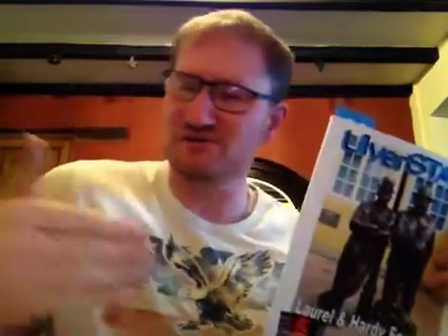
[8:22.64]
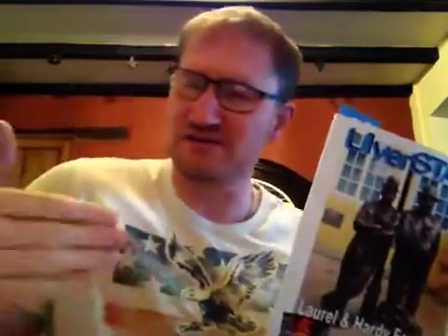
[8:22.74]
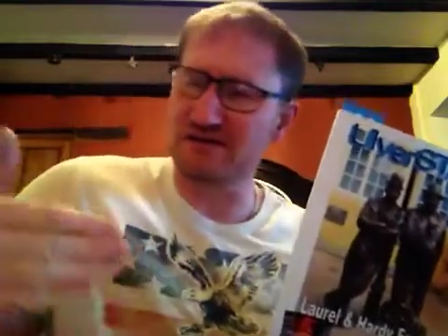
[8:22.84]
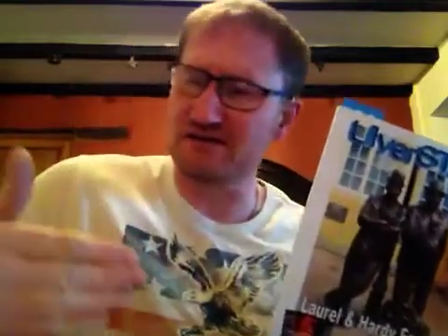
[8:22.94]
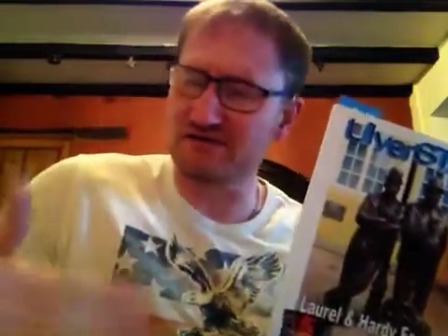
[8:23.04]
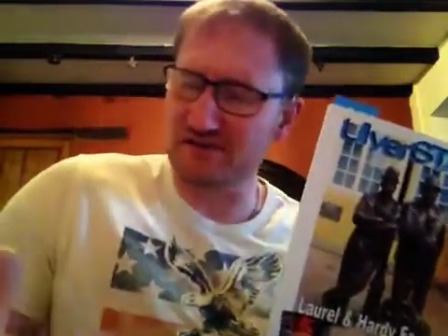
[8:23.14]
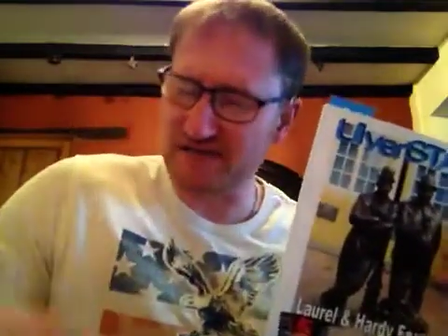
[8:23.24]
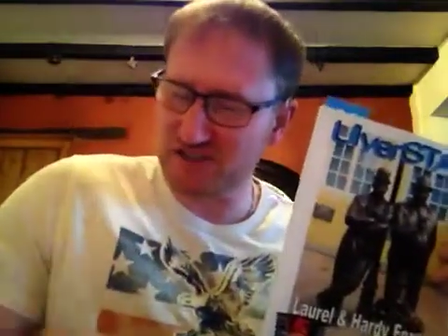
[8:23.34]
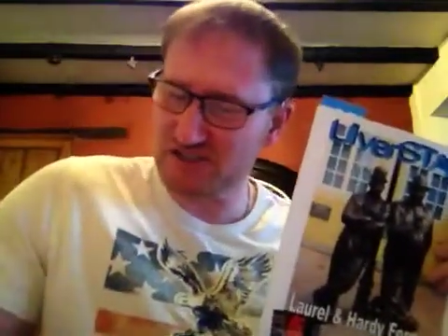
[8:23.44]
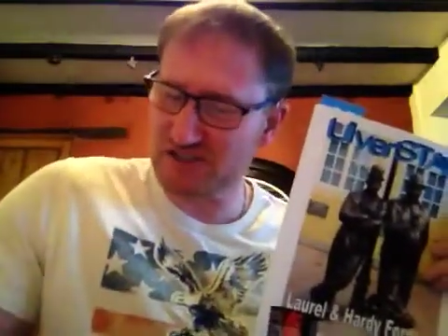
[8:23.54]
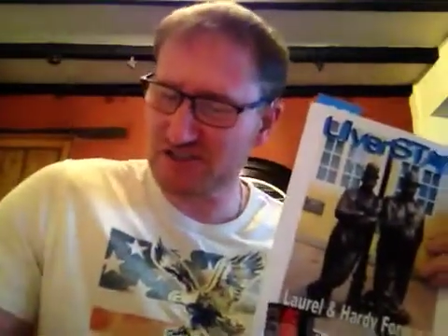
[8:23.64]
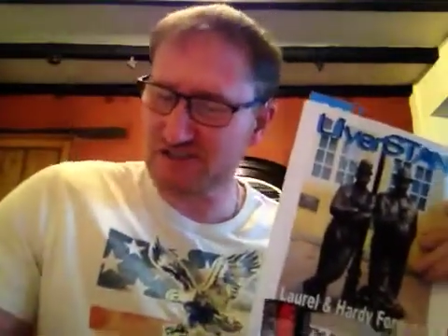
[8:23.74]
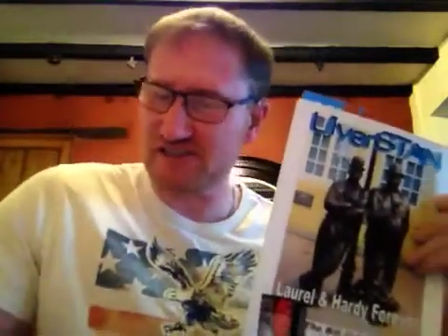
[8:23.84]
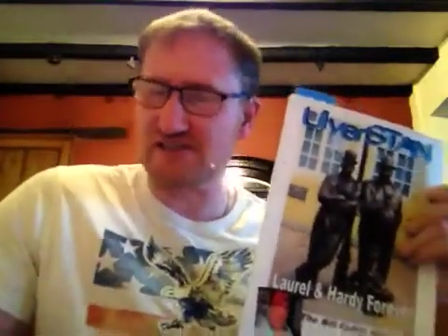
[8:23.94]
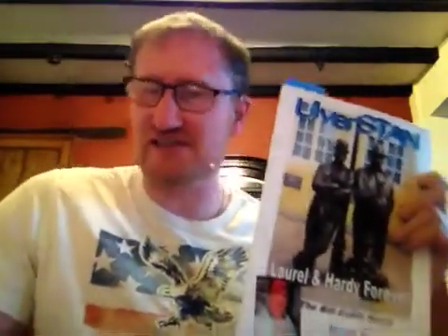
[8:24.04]
the
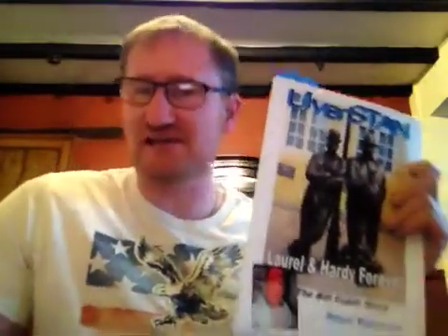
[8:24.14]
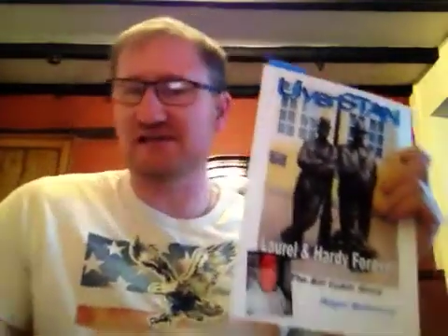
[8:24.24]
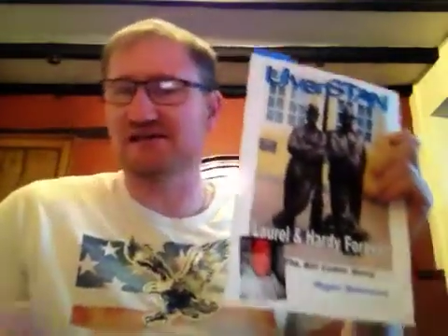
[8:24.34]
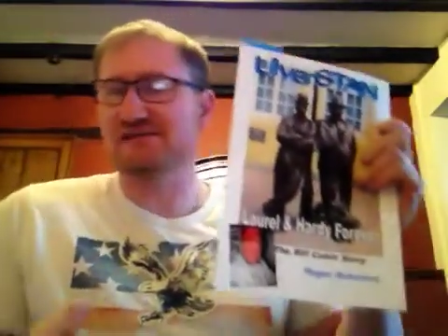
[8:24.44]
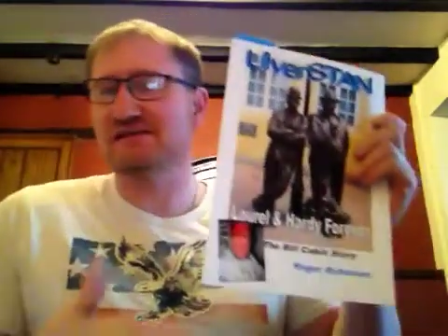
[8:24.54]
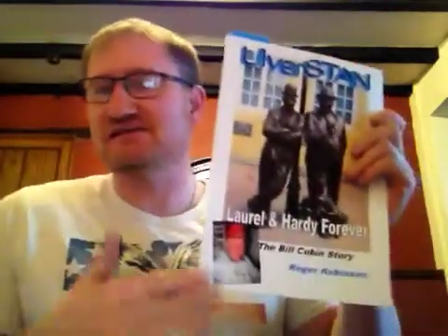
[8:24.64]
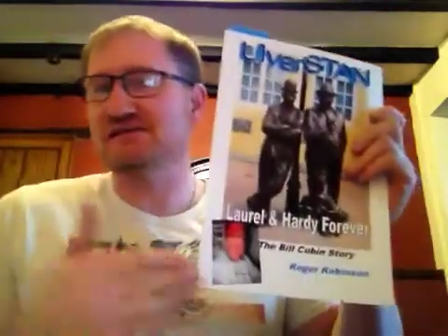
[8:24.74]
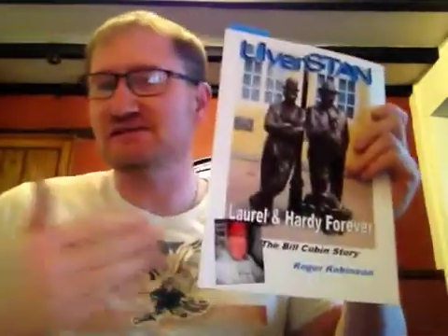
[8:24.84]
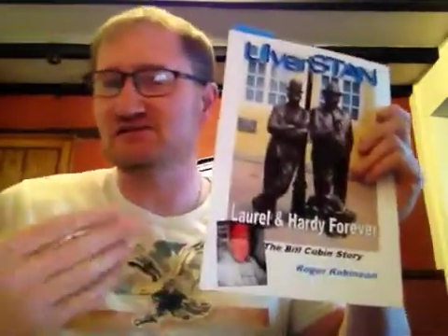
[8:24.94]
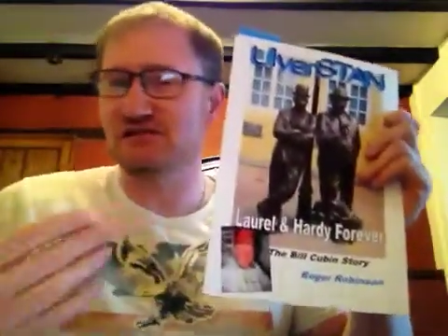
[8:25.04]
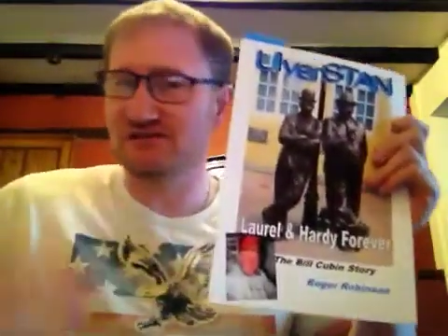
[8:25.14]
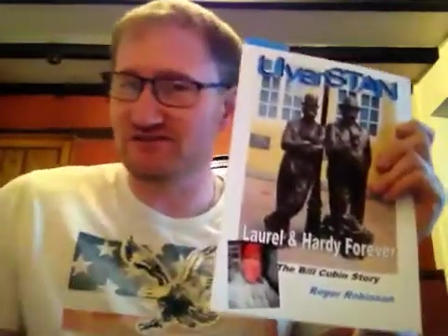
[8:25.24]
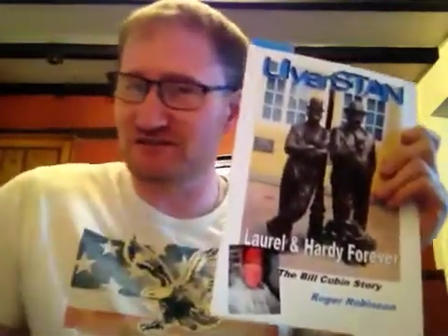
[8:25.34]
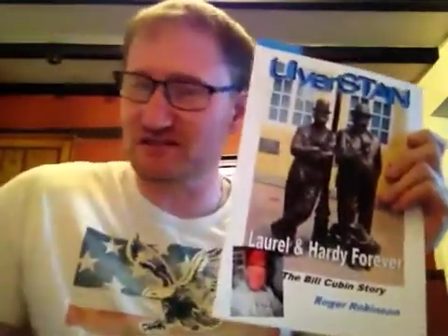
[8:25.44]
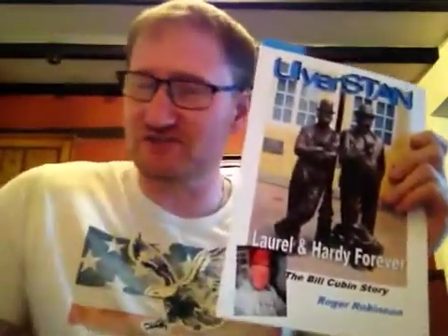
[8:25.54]
conventions and the centenary
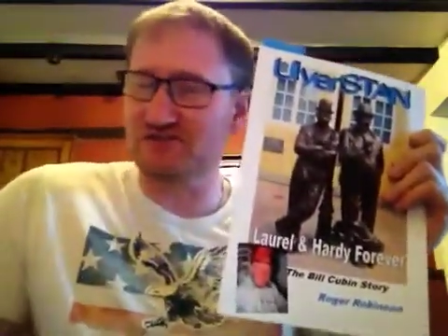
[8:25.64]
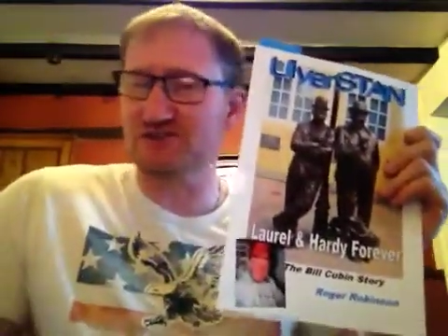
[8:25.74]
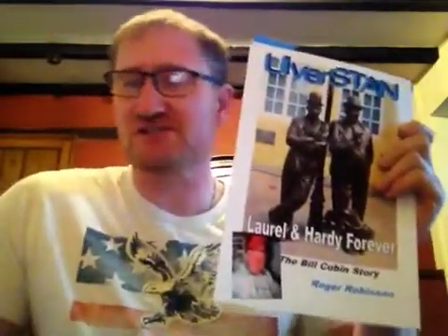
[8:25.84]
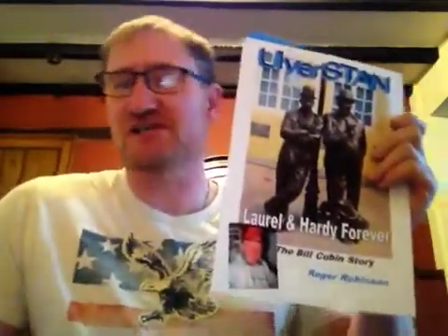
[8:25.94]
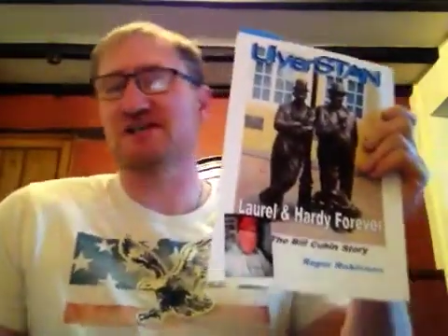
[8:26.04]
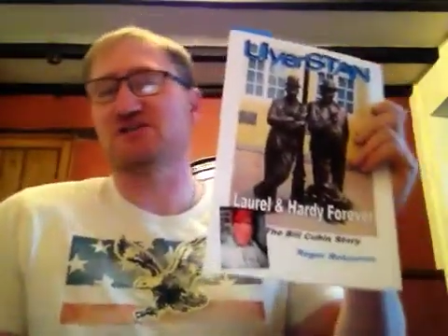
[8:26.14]
convention for Stan